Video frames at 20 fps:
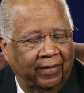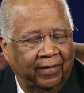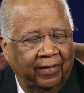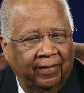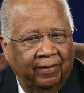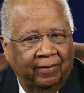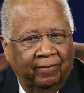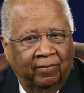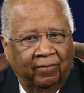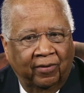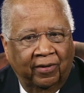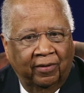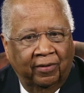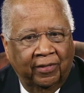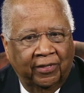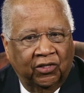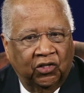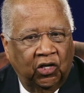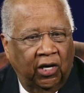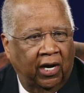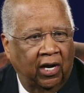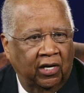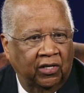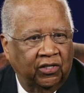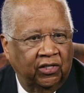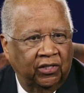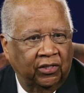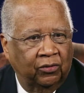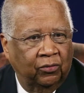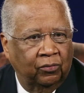And one of the
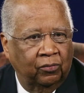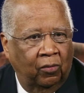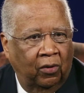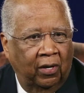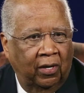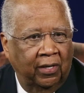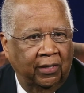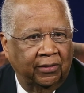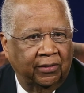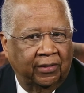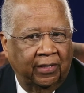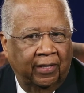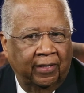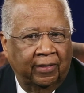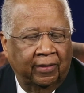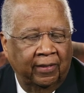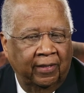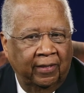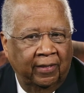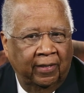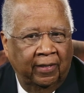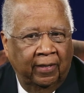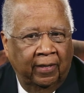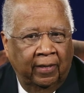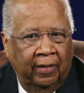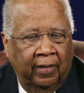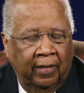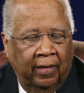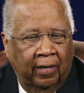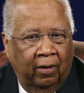challenges was that
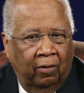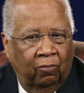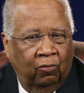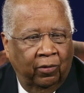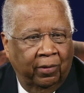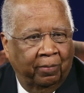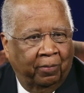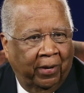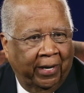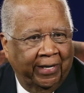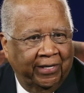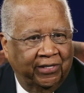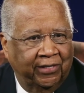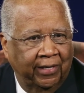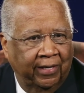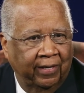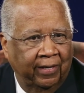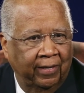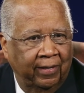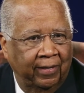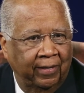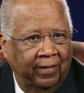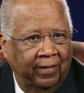replacing